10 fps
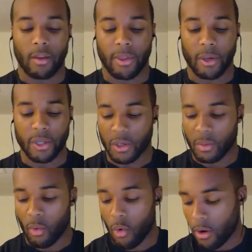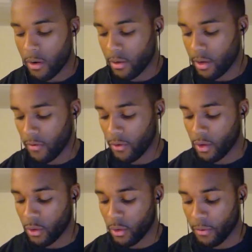I mean, there's more. If you
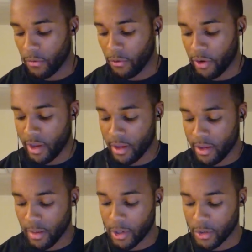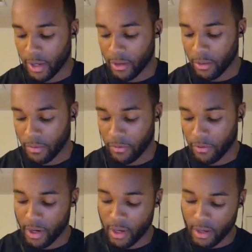can do it for free, the person that can do it for
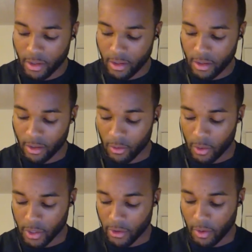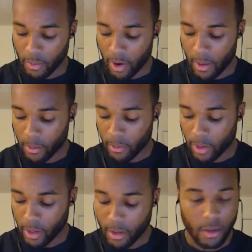free, of course, they're going to probably
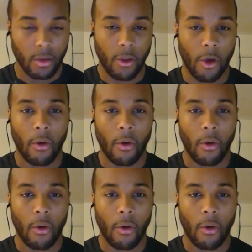win, you know.